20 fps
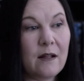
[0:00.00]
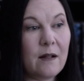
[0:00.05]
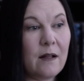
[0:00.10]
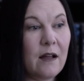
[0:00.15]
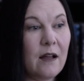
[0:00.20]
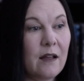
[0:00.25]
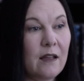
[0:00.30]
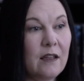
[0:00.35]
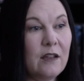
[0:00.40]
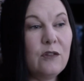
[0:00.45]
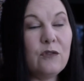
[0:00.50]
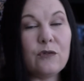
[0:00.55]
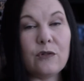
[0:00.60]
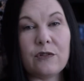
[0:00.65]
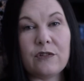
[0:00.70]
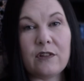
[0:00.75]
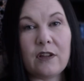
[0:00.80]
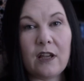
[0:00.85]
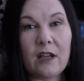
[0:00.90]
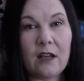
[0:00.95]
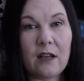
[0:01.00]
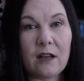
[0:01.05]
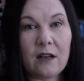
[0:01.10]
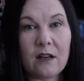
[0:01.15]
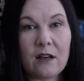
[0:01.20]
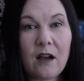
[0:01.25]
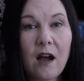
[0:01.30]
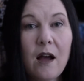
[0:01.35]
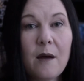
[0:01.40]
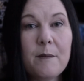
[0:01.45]
uh, interesting
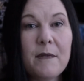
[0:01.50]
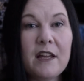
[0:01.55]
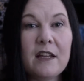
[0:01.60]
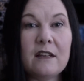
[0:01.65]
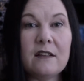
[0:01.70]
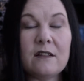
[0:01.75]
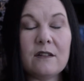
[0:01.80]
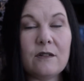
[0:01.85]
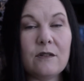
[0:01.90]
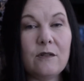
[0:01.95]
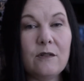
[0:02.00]
comment